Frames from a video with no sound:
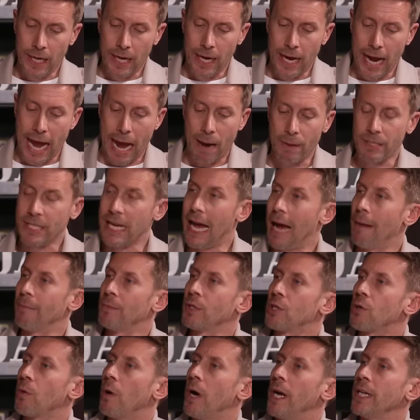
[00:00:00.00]
how has it
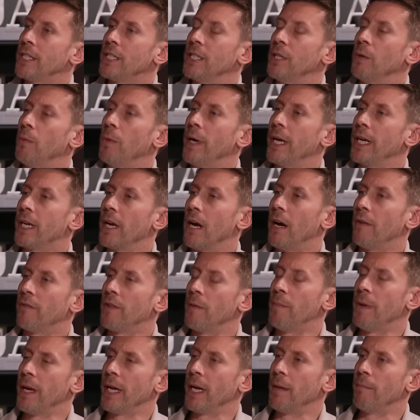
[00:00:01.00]
happened twice in a week
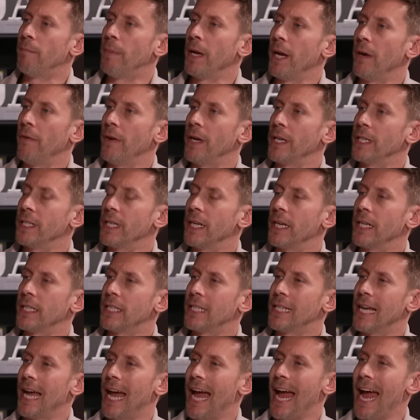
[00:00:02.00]
after being imperious
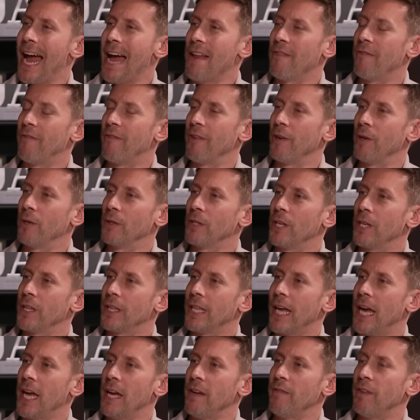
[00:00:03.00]
at uh, Anfield that
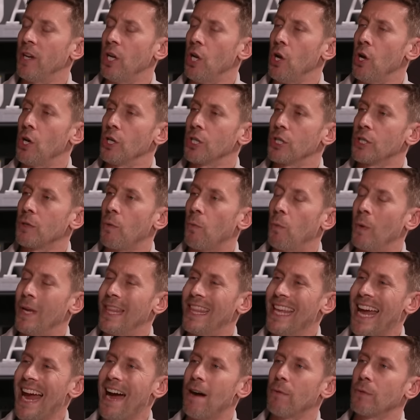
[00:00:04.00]
they've lost
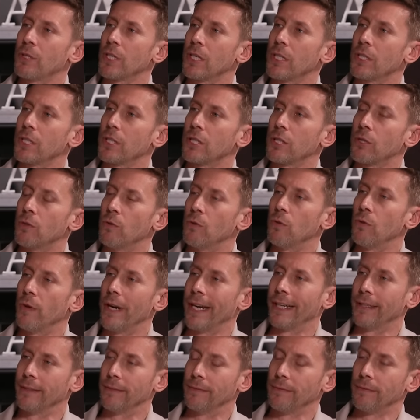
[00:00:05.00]
without
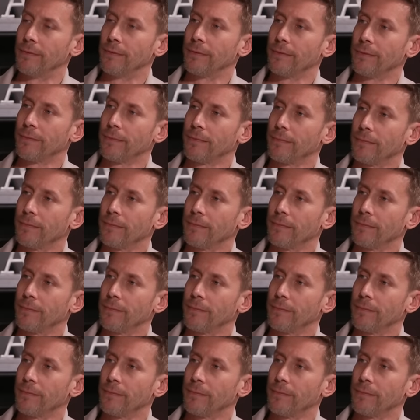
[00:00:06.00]
scoring? Yeah.